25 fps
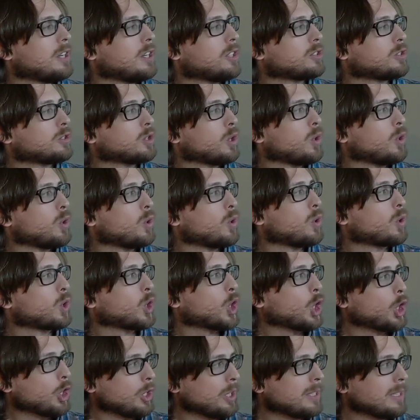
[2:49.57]
So
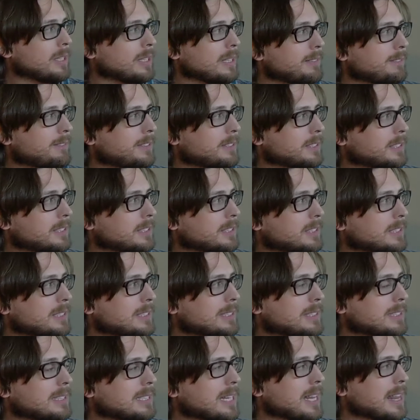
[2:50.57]
currently
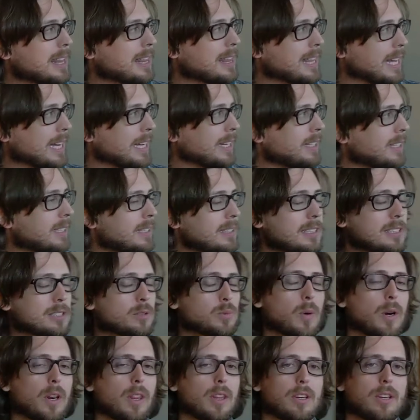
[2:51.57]
physicists think, at
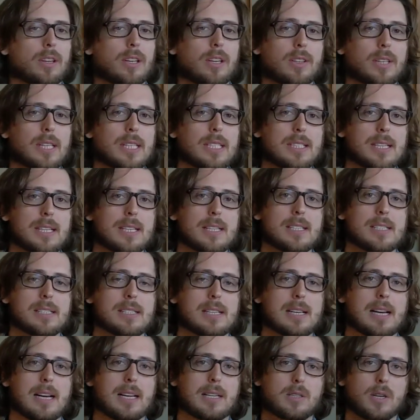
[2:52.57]
least one of their theories, is
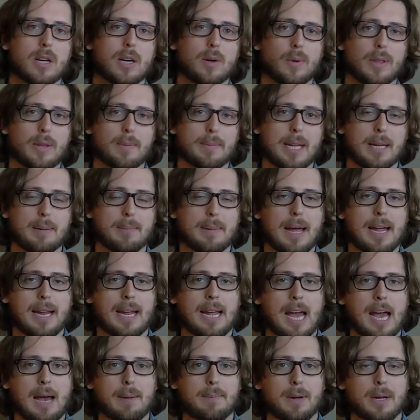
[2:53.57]
that when the Big Bang
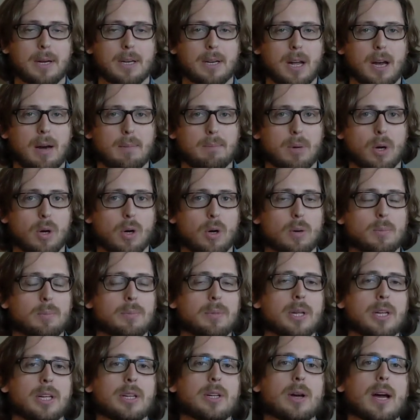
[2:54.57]
happened,
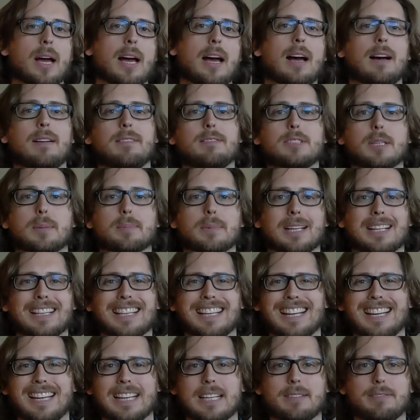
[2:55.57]
kaboom, you have something
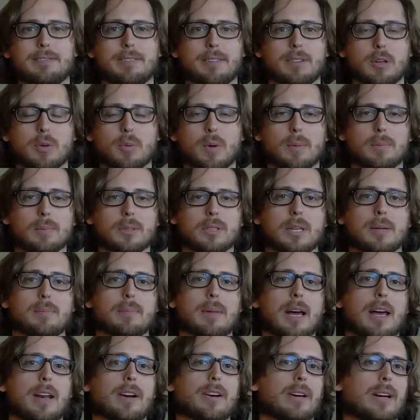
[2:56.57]
like 51%
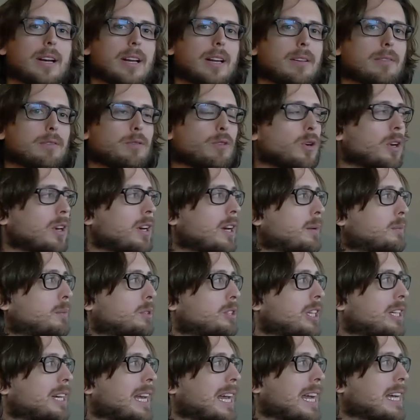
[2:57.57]
matter and
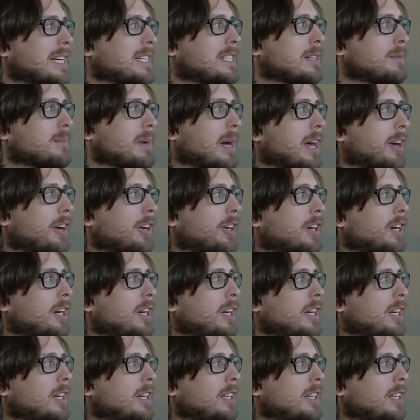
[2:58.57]
49% antimatter.